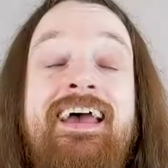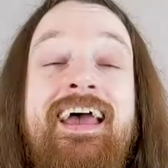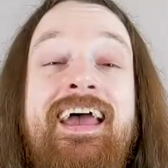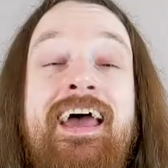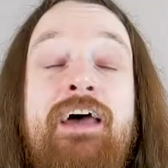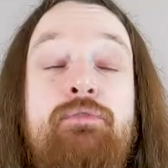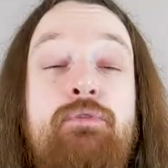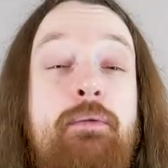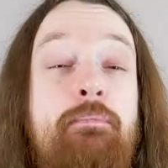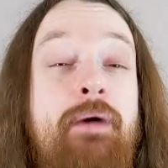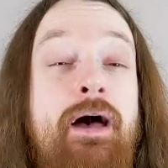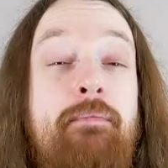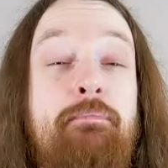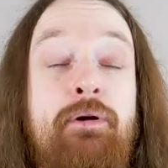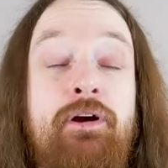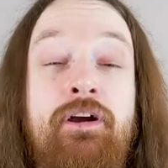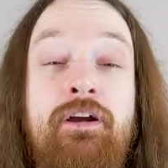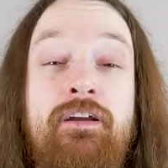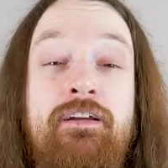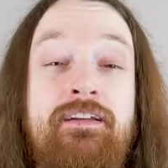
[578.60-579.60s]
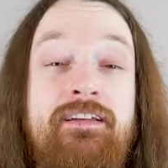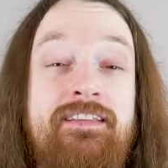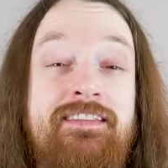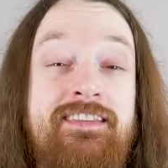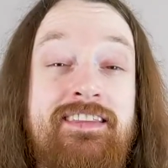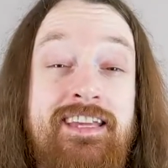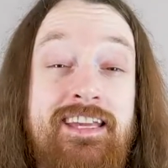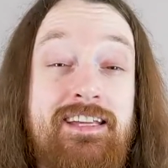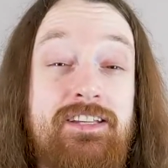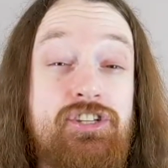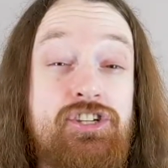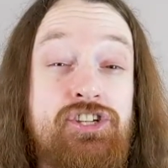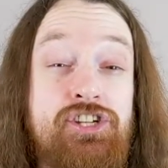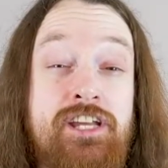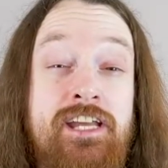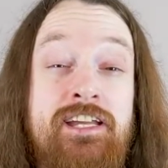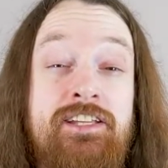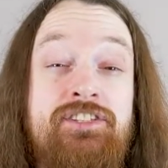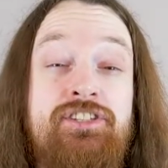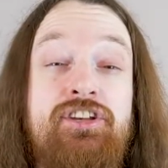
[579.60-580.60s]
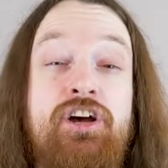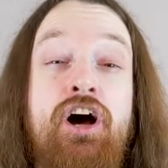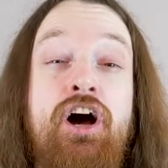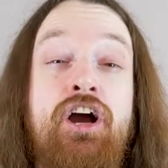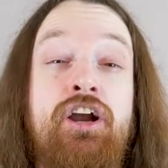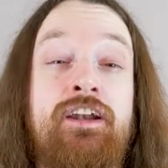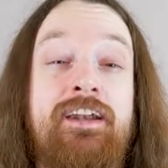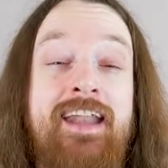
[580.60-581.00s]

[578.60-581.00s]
And remember, these cheats are